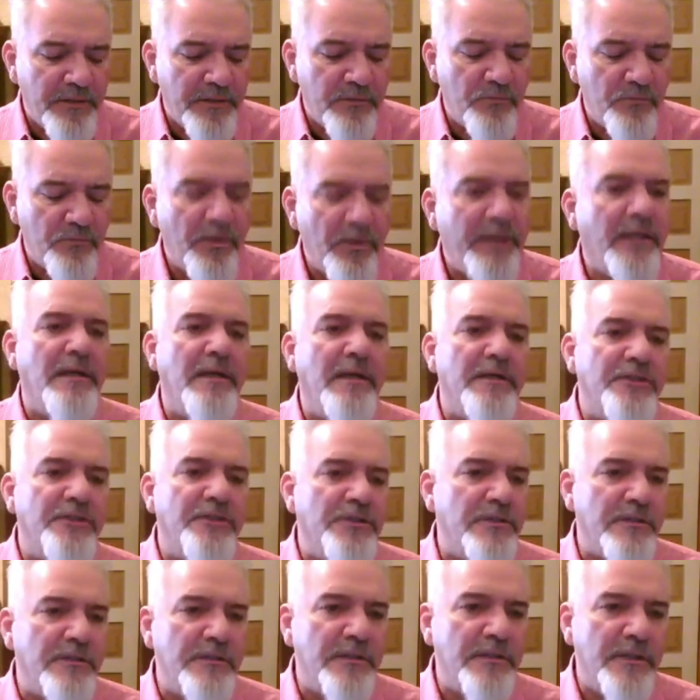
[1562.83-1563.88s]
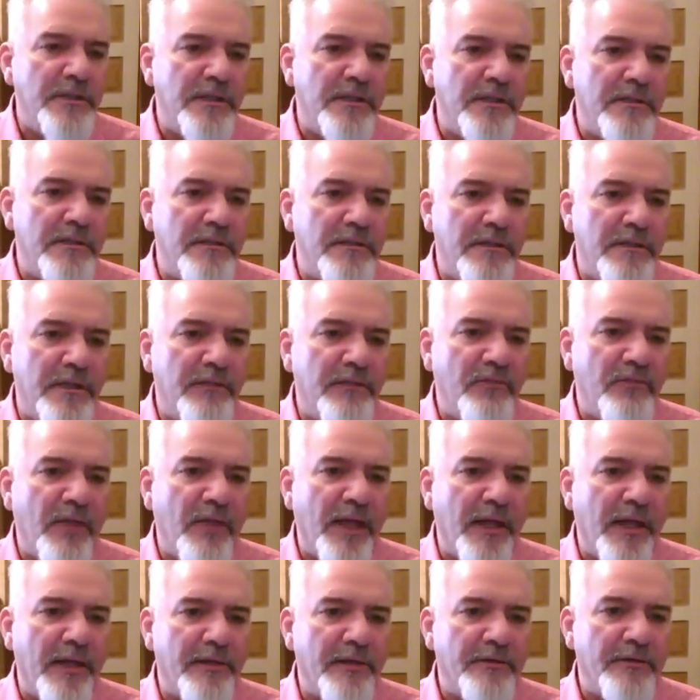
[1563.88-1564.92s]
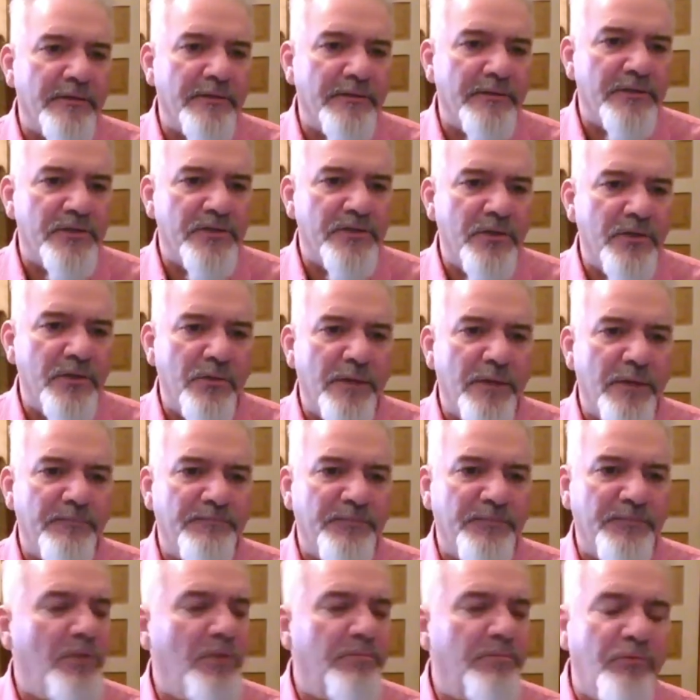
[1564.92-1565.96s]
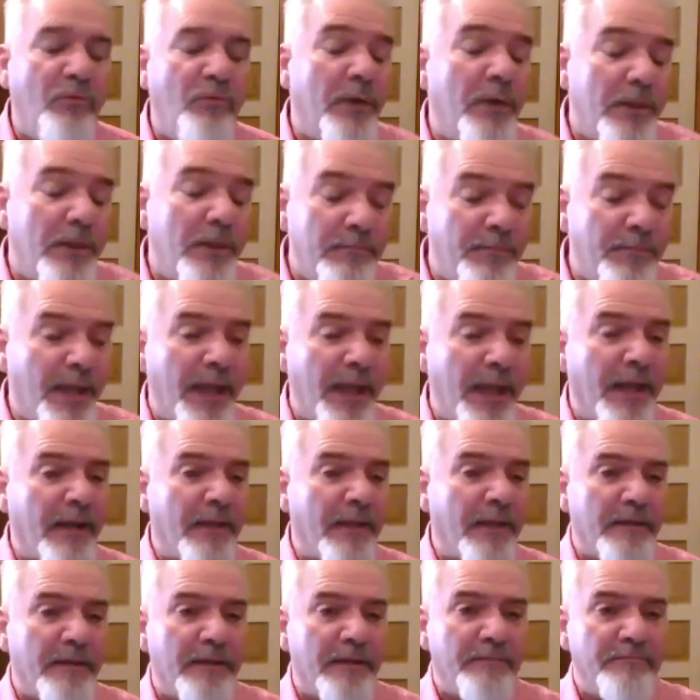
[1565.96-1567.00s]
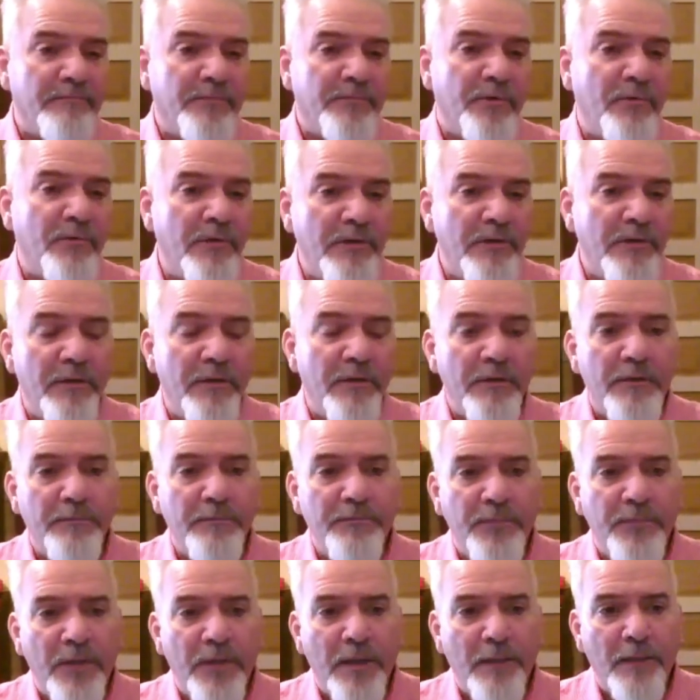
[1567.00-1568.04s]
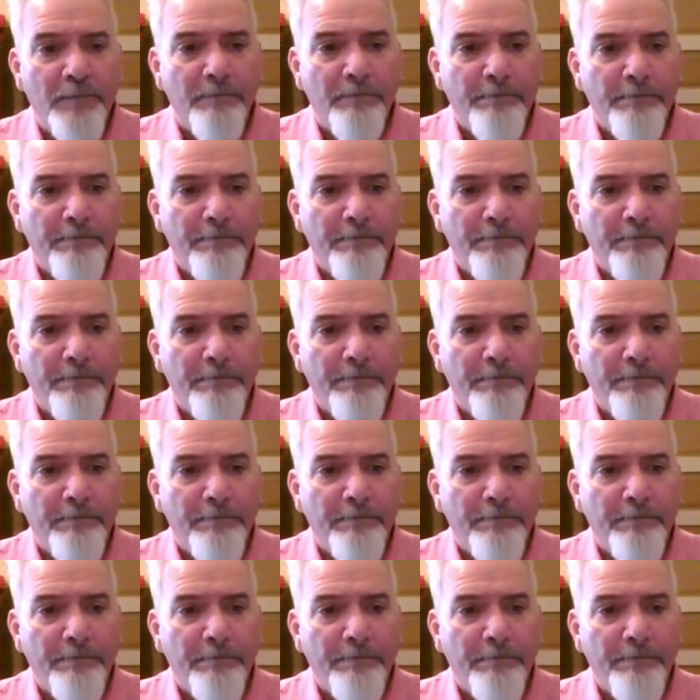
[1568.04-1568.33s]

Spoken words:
recognition and that. So good point, Pat. I'm totally there. Yeah.